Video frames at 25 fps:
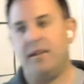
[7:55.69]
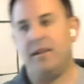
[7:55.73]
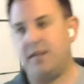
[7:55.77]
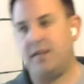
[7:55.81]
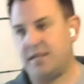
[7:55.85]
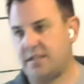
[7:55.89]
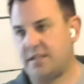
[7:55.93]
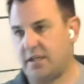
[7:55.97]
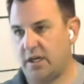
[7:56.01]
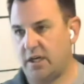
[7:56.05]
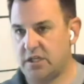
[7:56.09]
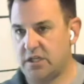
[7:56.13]

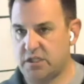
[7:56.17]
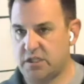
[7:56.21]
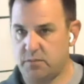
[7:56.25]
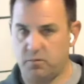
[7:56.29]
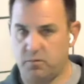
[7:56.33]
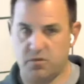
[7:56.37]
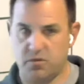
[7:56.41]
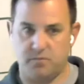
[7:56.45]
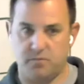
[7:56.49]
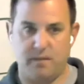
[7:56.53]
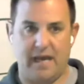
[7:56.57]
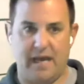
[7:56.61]
This
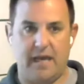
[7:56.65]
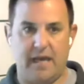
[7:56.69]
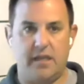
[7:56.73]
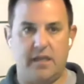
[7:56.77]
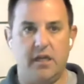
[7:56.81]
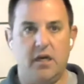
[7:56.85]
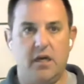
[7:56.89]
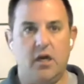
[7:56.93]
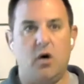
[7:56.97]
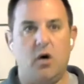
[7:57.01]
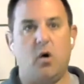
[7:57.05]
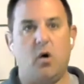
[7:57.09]
customer's mad.
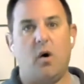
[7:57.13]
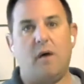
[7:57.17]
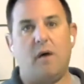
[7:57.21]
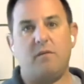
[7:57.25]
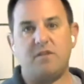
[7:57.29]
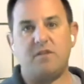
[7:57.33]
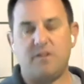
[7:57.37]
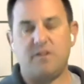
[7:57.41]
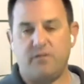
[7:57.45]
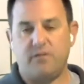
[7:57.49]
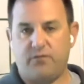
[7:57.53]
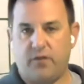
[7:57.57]
Oh, I
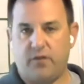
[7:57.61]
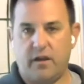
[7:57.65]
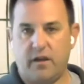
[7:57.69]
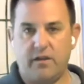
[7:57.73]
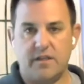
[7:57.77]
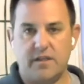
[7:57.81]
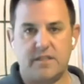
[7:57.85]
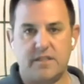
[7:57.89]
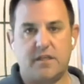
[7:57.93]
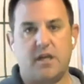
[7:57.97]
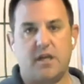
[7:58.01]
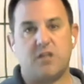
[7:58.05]
was in front of
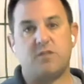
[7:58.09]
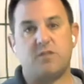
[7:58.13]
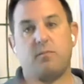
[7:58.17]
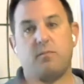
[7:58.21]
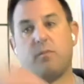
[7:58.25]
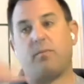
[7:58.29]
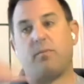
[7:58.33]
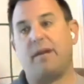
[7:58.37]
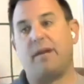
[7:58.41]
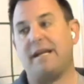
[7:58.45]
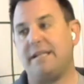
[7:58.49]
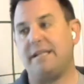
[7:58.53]
this
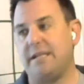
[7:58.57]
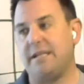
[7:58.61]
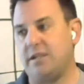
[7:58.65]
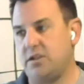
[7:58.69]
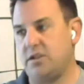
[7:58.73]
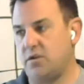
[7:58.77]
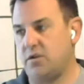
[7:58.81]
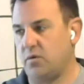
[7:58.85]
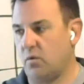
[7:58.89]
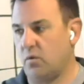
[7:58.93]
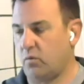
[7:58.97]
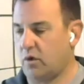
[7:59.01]
customer, but I
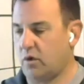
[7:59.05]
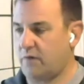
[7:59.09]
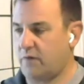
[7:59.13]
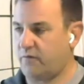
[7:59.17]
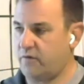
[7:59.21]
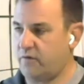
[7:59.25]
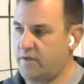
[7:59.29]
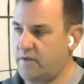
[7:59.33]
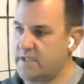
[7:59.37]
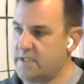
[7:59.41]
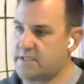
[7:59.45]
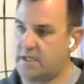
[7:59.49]
didn't do the work
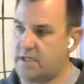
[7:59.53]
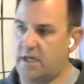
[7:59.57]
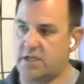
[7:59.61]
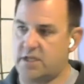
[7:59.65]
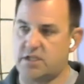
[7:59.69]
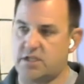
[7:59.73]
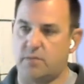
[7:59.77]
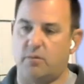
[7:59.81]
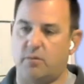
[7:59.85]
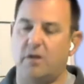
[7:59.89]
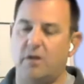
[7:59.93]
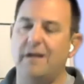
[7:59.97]
for this
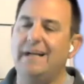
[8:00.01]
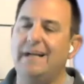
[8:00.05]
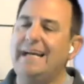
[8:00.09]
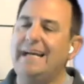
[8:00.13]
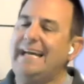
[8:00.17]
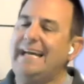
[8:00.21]
customer.